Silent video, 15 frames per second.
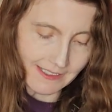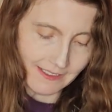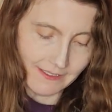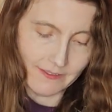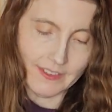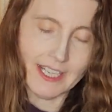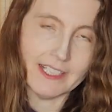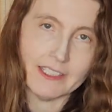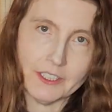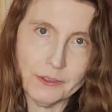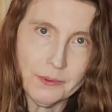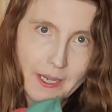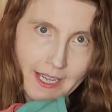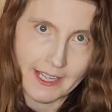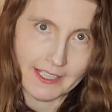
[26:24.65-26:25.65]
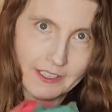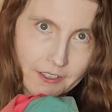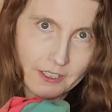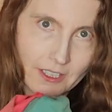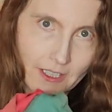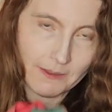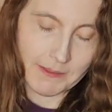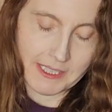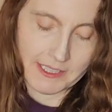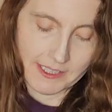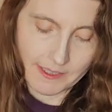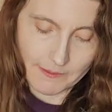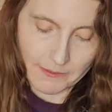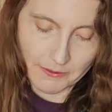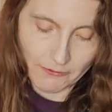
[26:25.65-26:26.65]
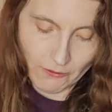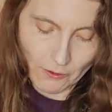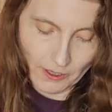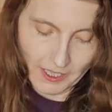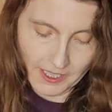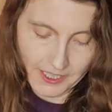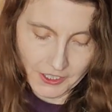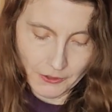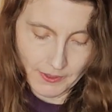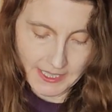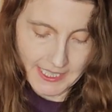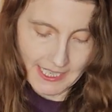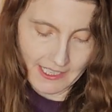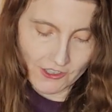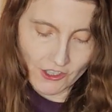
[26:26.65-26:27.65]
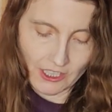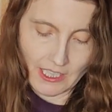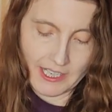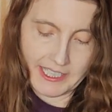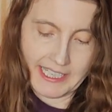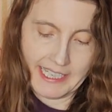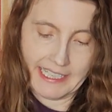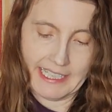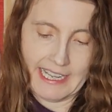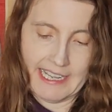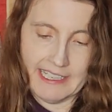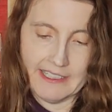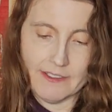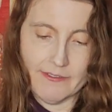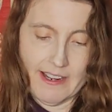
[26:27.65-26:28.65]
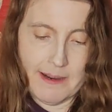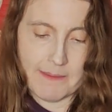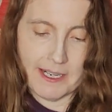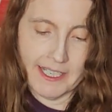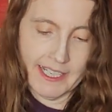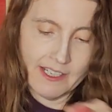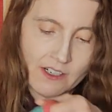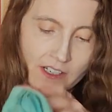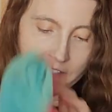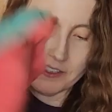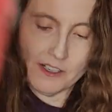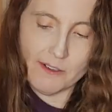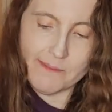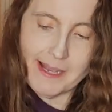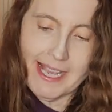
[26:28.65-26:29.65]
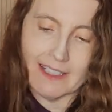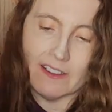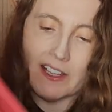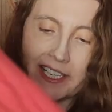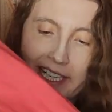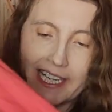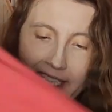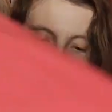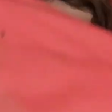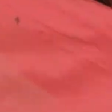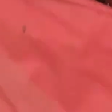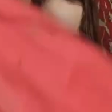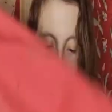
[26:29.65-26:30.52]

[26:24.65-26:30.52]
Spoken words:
that you hang your garments before you attach lining and fabric. And also, bag lining is not